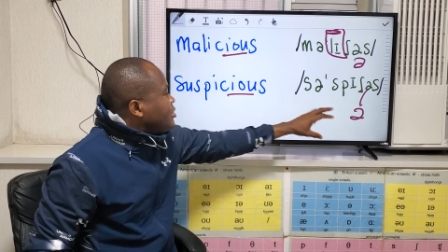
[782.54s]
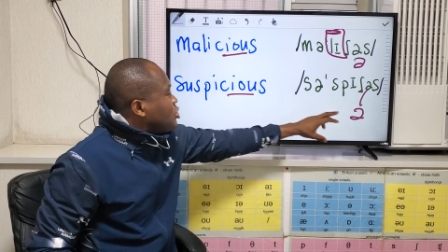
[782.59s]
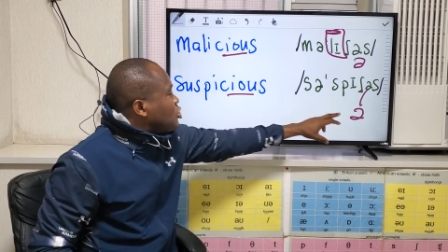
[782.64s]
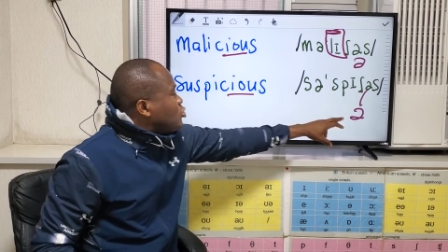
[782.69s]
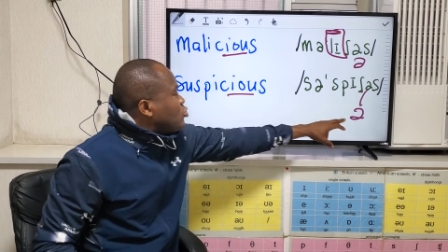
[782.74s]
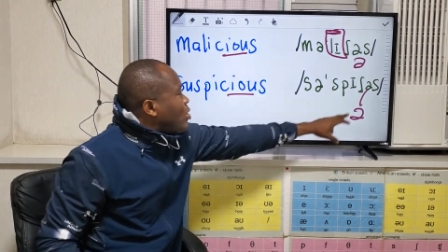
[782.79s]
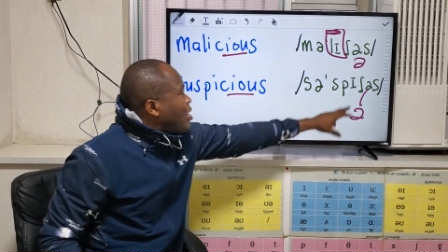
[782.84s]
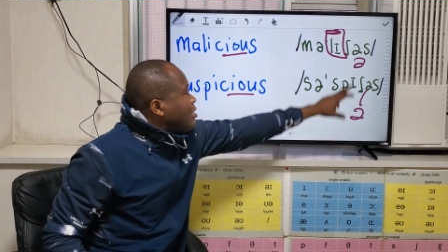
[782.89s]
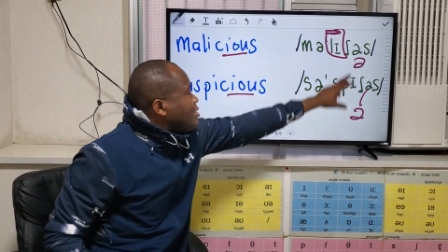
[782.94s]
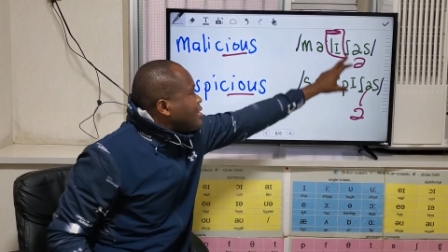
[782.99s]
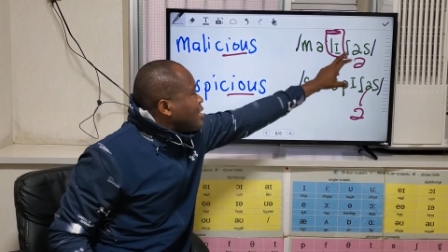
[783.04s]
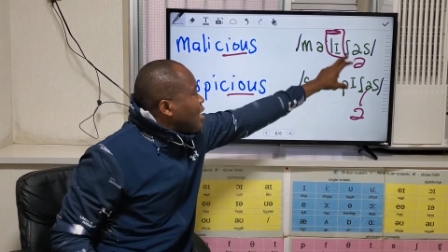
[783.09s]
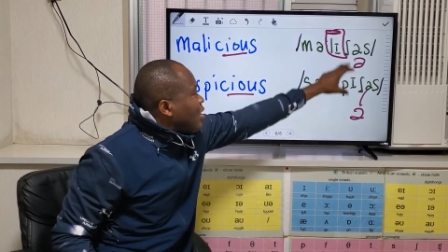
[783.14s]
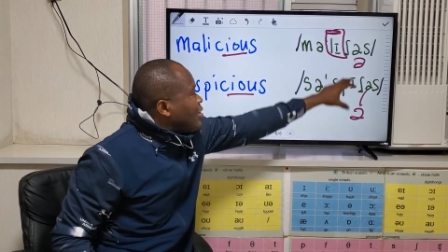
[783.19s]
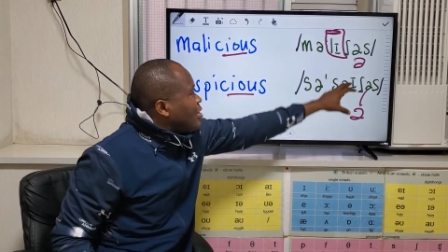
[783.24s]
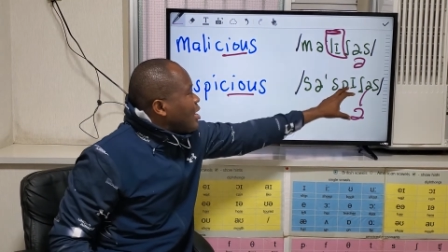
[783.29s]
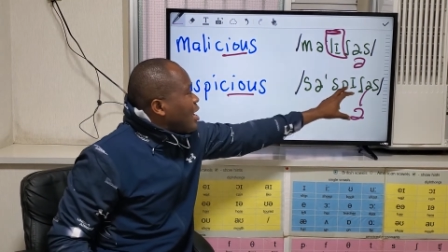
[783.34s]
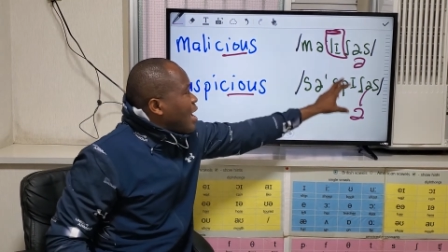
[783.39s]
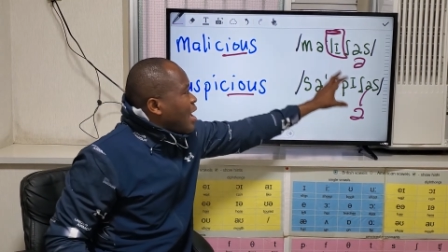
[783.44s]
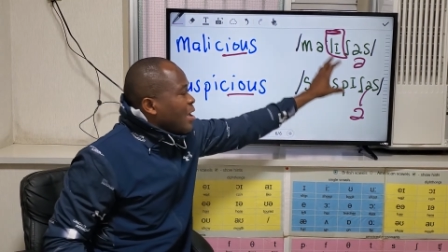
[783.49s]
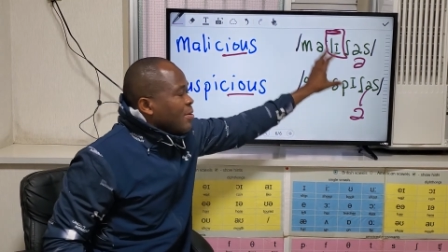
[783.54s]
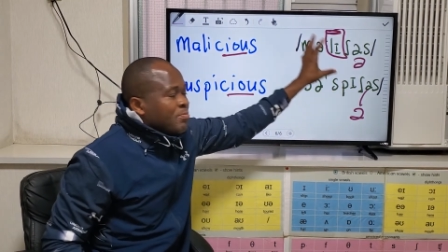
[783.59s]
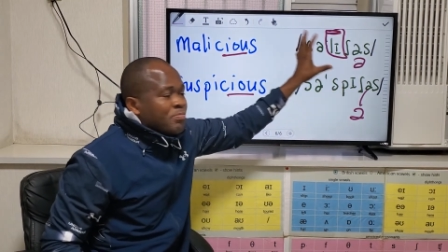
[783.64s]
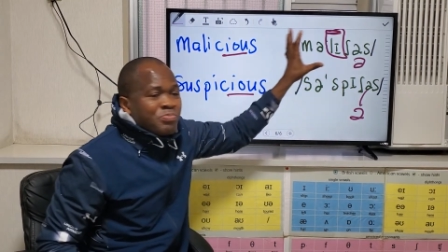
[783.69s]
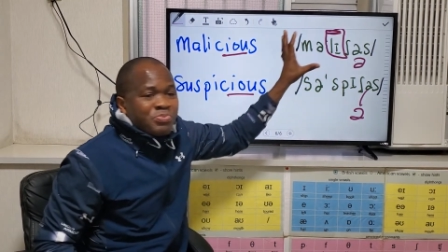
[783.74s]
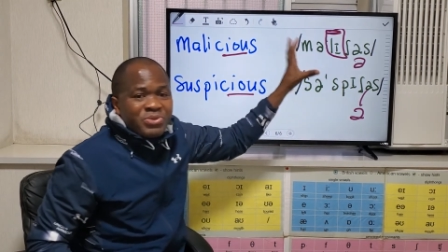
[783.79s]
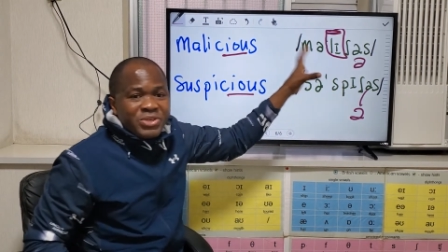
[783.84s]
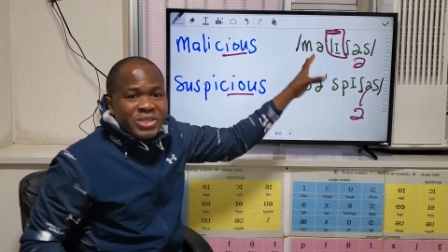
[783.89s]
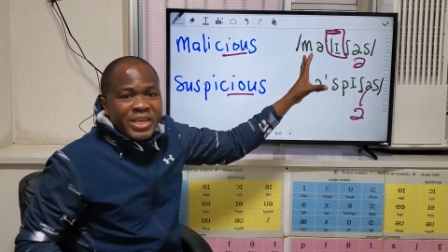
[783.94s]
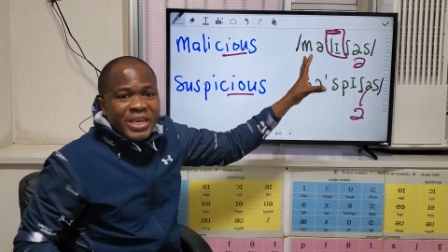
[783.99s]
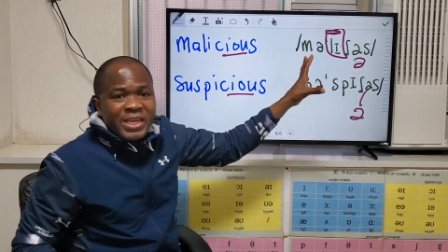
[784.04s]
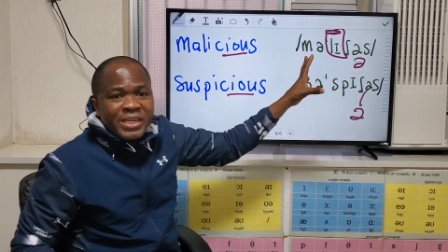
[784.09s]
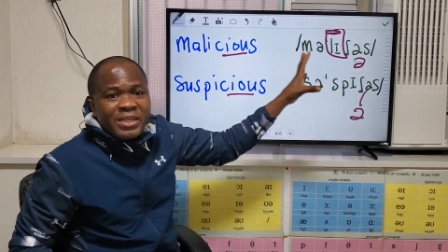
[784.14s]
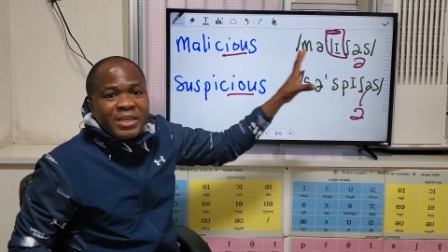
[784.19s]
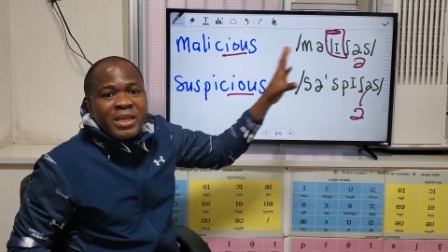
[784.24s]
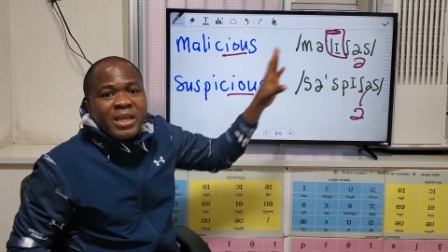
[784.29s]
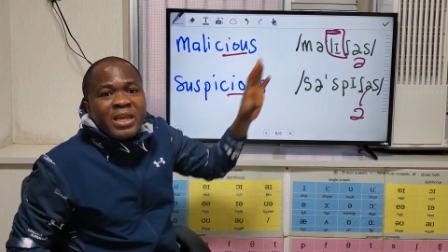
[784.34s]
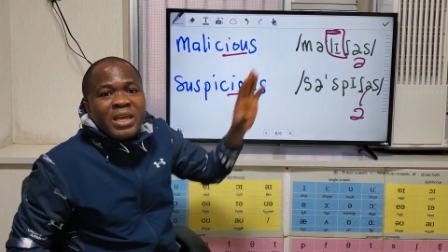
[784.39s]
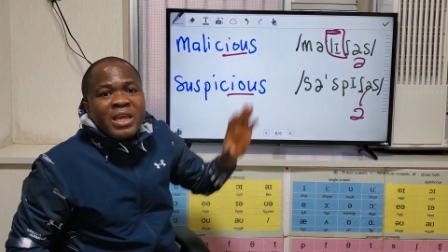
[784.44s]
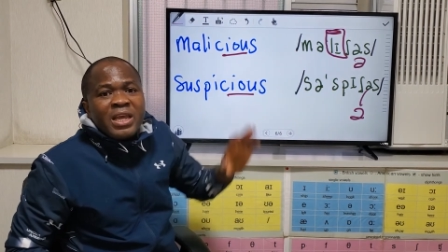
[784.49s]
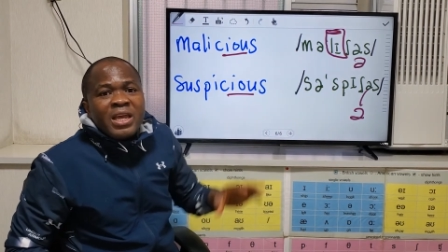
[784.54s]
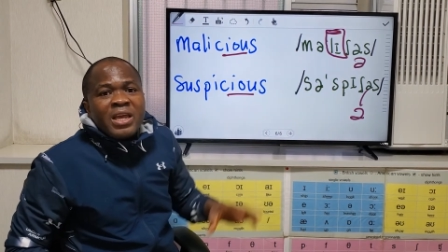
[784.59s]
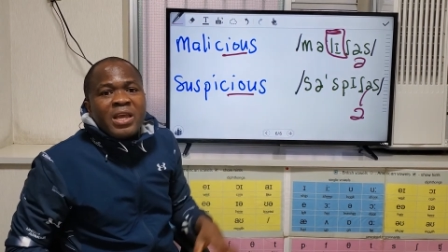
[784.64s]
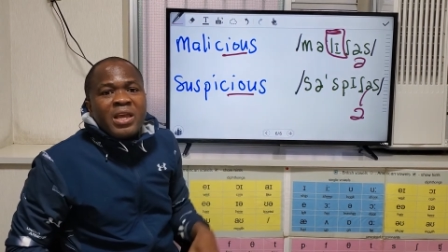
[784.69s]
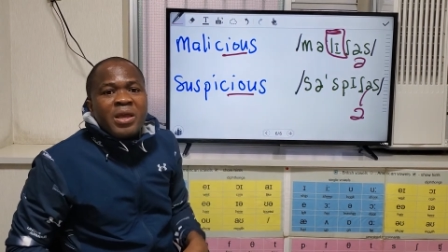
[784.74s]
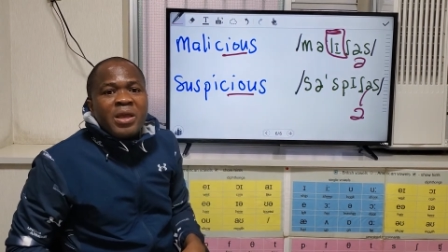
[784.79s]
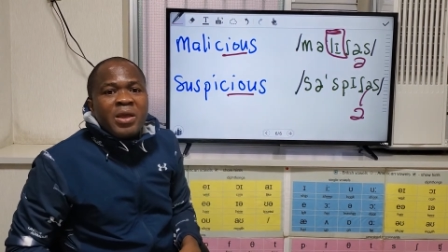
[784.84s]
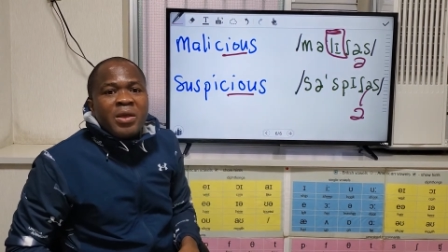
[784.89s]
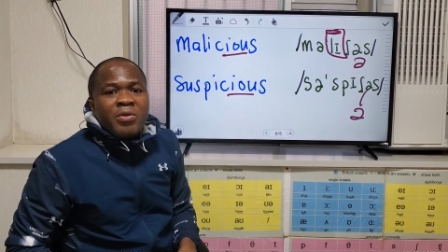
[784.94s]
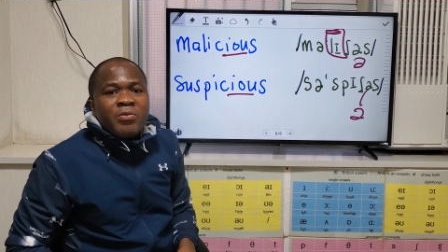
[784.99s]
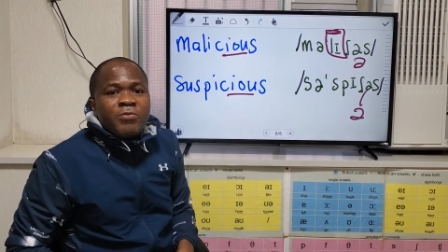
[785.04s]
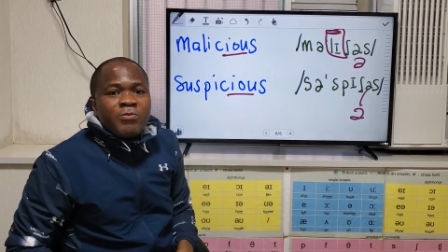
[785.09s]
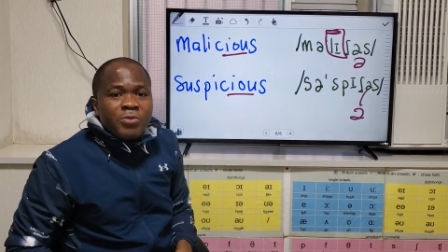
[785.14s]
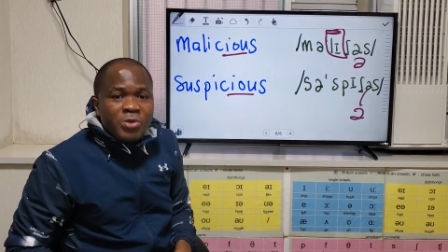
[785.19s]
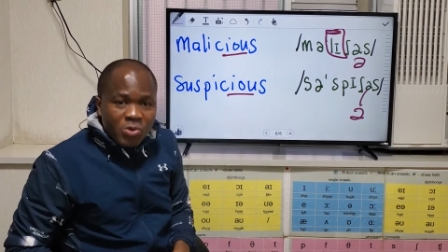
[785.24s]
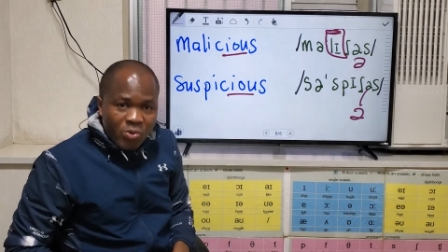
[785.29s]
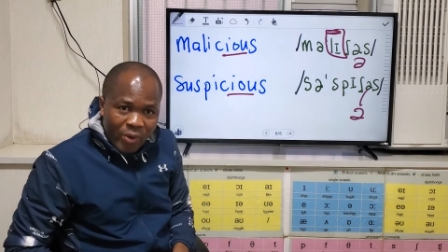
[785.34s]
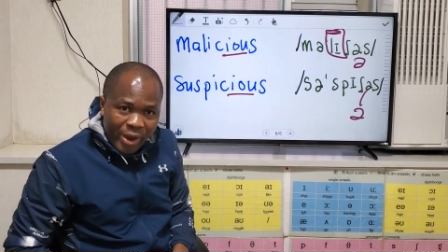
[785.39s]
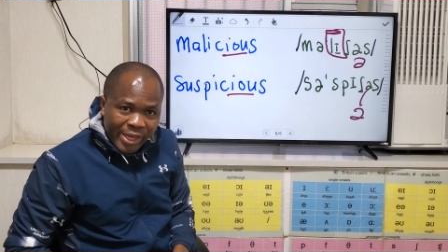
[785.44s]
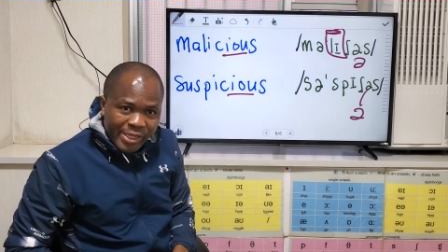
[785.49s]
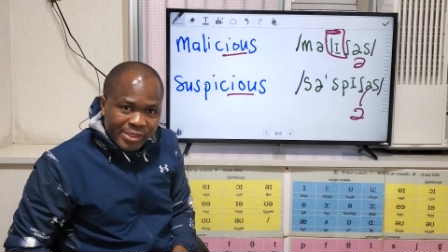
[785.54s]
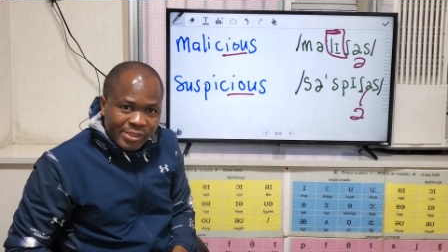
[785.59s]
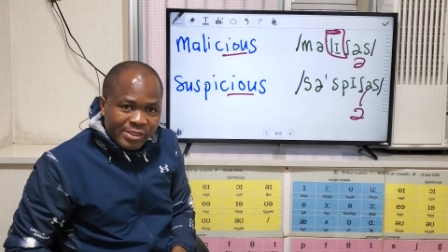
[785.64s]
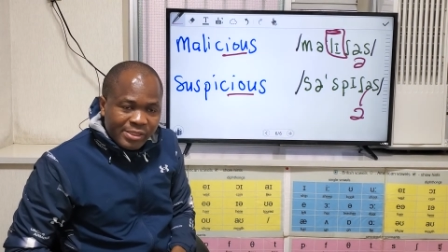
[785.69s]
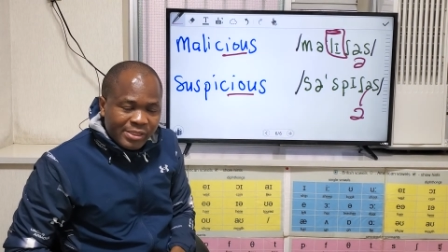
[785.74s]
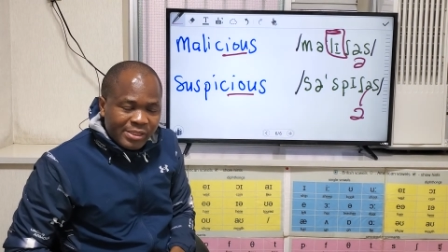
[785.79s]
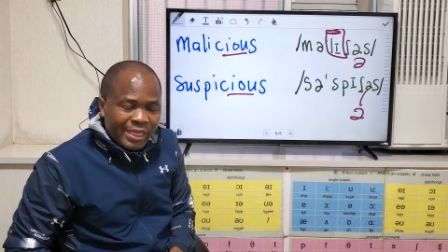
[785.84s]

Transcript: sure sound appeared frequent.